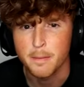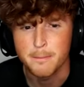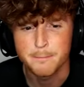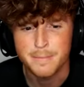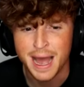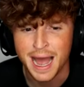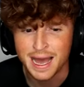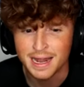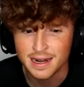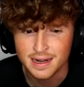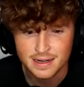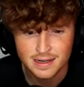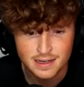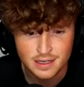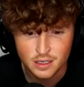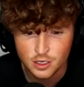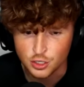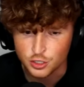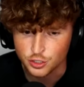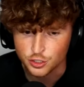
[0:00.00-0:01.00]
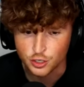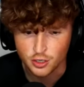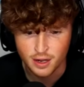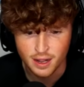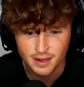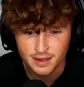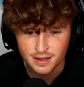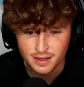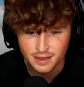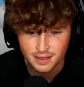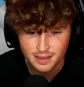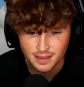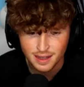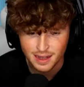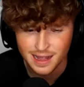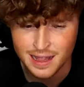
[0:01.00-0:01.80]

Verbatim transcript: A bad ending, a good ending.